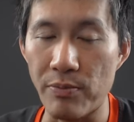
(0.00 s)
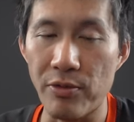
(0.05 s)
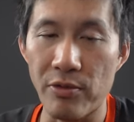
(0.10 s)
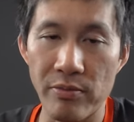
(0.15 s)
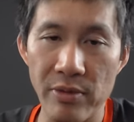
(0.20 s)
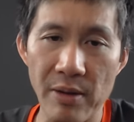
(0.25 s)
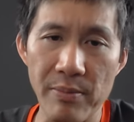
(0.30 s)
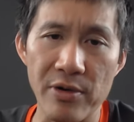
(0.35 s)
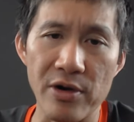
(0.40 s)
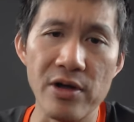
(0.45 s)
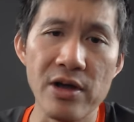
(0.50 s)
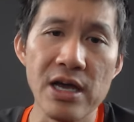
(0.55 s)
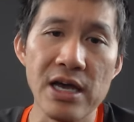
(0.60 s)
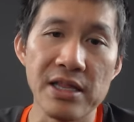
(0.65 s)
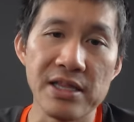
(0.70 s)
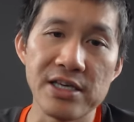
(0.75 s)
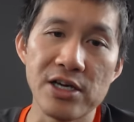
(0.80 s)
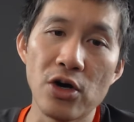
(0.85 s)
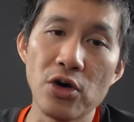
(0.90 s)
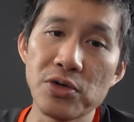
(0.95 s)
Remember,
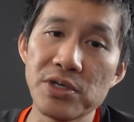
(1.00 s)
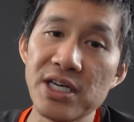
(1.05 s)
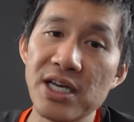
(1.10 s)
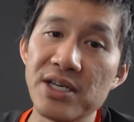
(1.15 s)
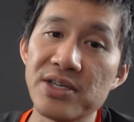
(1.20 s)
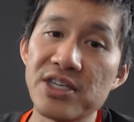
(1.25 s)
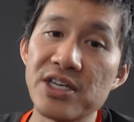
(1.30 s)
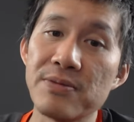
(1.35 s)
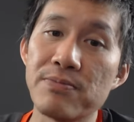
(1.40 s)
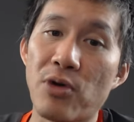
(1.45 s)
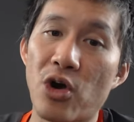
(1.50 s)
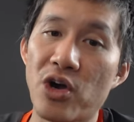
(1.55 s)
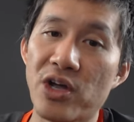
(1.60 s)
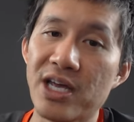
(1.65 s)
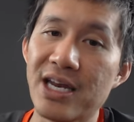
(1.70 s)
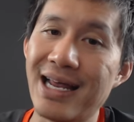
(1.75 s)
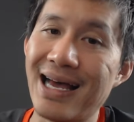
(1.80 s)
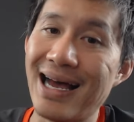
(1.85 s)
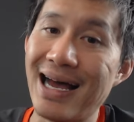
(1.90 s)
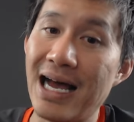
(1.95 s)
the OTC
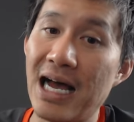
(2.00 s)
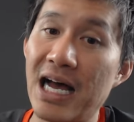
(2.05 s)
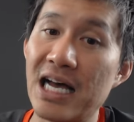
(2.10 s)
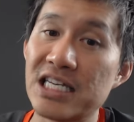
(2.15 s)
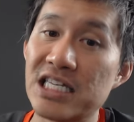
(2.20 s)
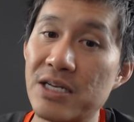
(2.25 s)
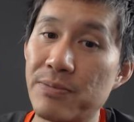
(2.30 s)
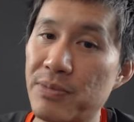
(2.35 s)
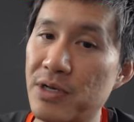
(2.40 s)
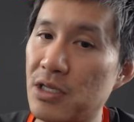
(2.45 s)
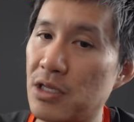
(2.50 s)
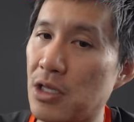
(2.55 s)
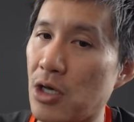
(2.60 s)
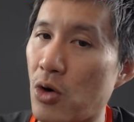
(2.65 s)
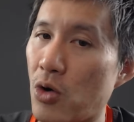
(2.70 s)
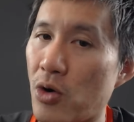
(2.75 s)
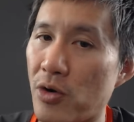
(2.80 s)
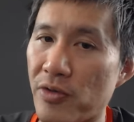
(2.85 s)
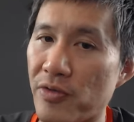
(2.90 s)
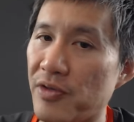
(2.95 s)
market has to be
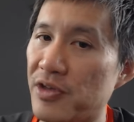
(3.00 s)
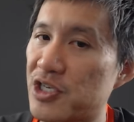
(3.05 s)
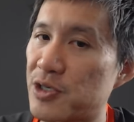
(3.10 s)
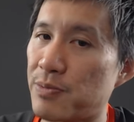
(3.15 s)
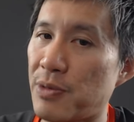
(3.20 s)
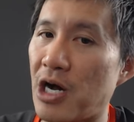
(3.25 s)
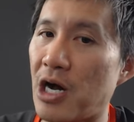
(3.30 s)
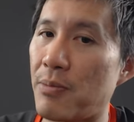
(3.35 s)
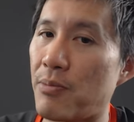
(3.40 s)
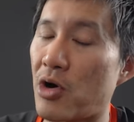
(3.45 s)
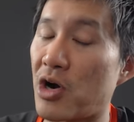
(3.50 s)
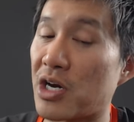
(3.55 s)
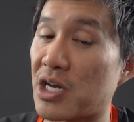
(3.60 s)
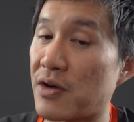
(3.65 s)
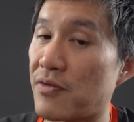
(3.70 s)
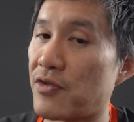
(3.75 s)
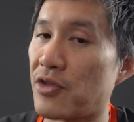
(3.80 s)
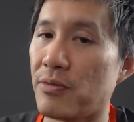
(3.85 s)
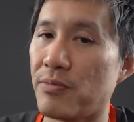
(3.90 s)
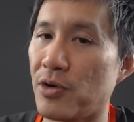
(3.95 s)
lower than the spot
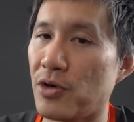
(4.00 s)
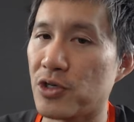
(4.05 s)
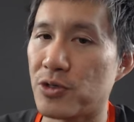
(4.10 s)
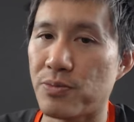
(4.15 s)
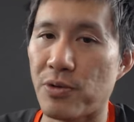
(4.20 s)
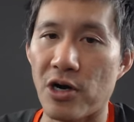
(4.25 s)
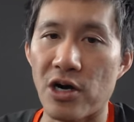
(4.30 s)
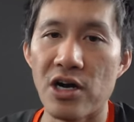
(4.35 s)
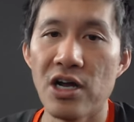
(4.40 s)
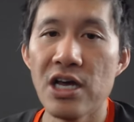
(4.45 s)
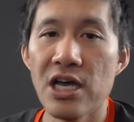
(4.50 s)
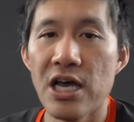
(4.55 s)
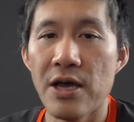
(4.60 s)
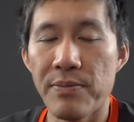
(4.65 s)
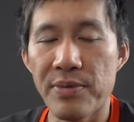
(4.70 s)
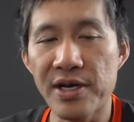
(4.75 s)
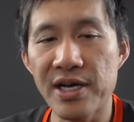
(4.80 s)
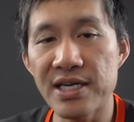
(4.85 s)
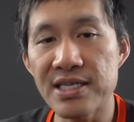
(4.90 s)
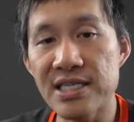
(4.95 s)
market for the most part,
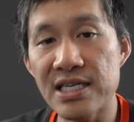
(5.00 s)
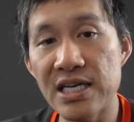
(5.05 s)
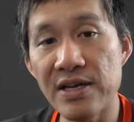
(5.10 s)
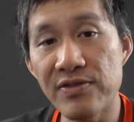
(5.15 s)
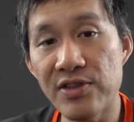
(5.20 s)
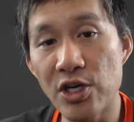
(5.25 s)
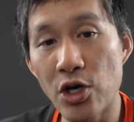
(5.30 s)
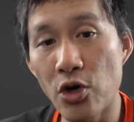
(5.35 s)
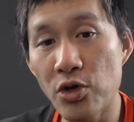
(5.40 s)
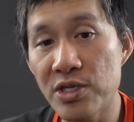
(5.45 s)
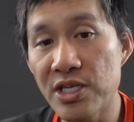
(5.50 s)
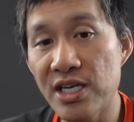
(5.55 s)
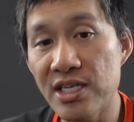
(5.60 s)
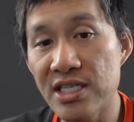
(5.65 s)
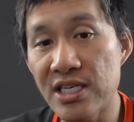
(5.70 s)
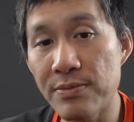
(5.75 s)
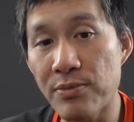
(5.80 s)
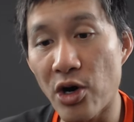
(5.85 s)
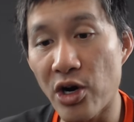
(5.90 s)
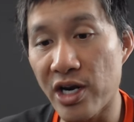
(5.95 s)
because if the
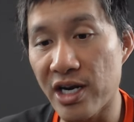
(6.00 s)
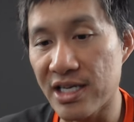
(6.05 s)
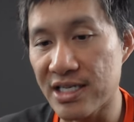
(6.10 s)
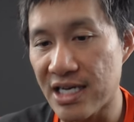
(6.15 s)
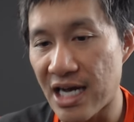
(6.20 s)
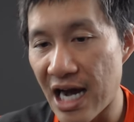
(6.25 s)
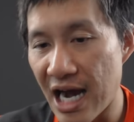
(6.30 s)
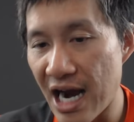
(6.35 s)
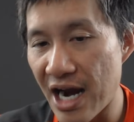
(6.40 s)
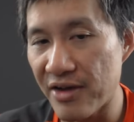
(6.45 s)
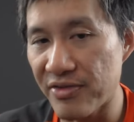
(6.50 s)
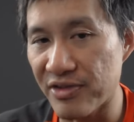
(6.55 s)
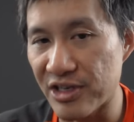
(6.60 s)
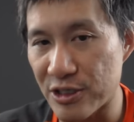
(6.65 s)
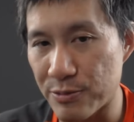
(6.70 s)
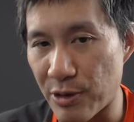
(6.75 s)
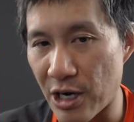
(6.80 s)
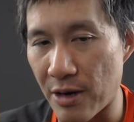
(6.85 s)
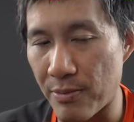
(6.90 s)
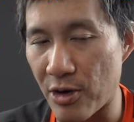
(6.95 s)
OTC market is higher than the
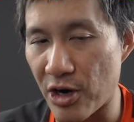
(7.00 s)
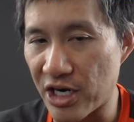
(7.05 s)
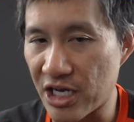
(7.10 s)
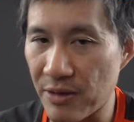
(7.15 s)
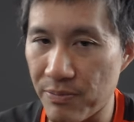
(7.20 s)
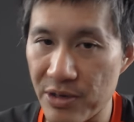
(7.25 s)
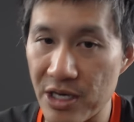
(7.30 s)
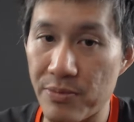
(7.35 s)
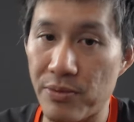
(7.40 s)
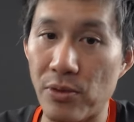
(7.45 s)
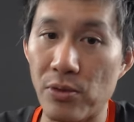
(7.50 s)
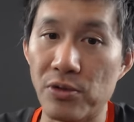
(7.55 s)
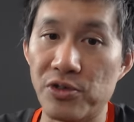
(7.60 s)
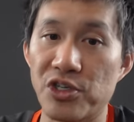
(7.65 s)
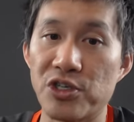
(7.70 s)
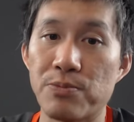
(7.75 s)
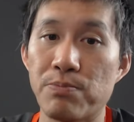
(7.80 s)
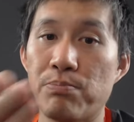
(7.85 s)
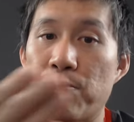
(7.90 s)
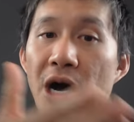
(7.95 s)
spot market, people will
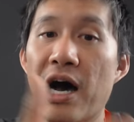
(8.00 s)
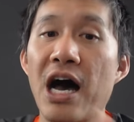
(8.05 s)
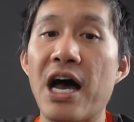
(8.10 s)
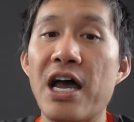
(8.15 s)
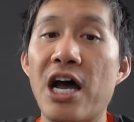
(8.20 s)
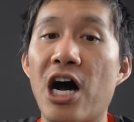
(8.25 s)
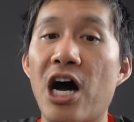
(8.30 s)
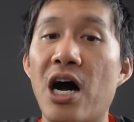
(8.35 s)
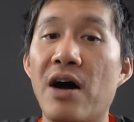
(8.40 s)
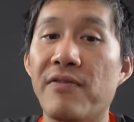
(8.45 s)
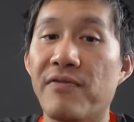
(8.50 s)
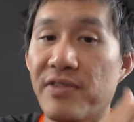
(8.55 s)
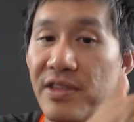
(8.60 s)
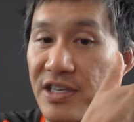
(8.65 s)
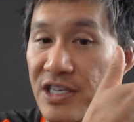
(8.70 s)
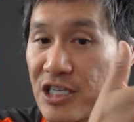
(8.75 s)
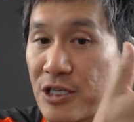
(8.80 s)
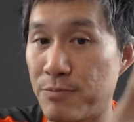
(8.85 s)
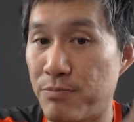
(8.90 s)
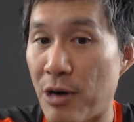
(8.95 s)
just buy off the
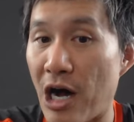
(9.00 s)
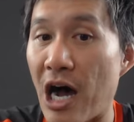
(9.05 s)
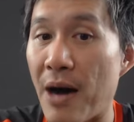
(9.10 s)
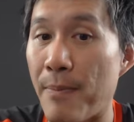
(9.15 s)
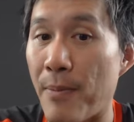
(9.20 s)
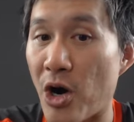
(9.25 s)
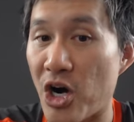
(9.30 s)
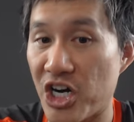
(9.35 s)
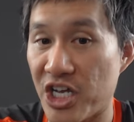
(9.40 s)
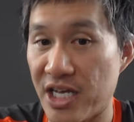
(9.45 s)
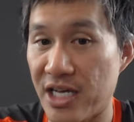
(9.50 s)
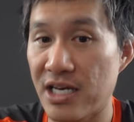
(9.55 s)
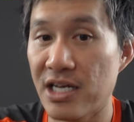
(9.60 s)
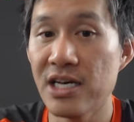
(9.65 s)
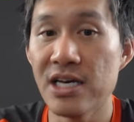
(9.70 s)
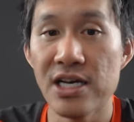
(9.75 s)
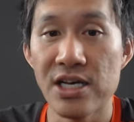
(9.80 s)
spot market.